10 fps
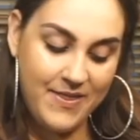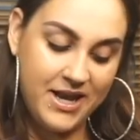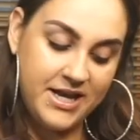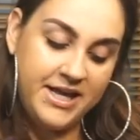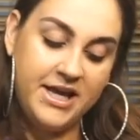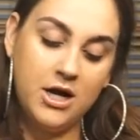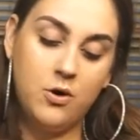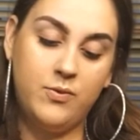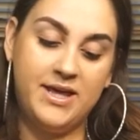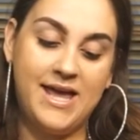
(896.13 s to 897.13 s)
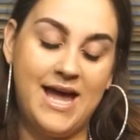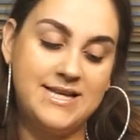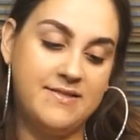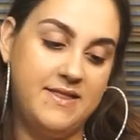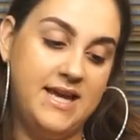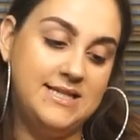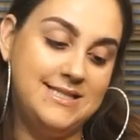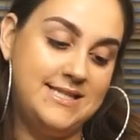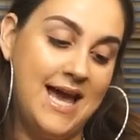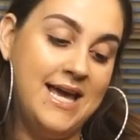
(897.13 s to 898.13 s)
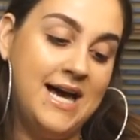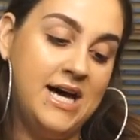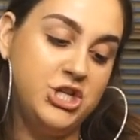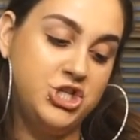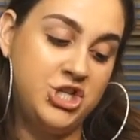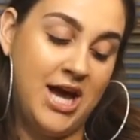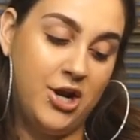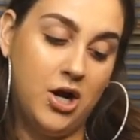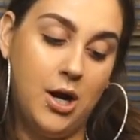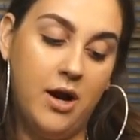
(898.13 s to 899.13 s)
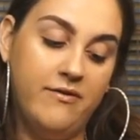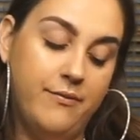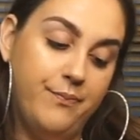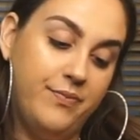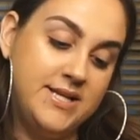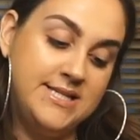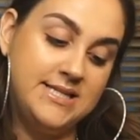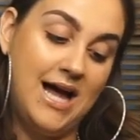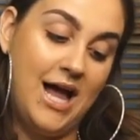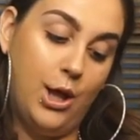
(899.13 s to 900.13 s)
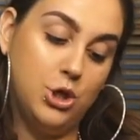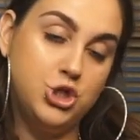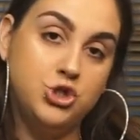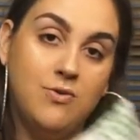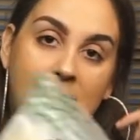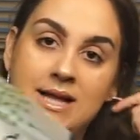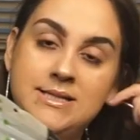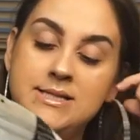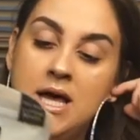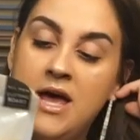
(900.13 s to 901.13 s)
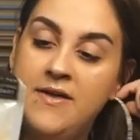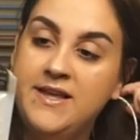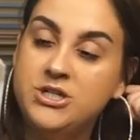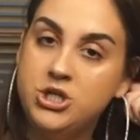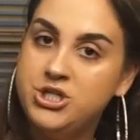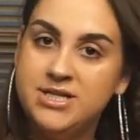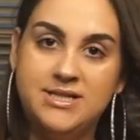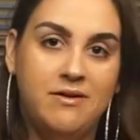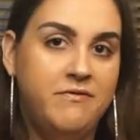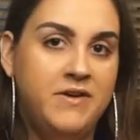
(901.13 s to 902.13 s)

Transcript: And then in here we get the Daiya cheddar style shreds. These are just a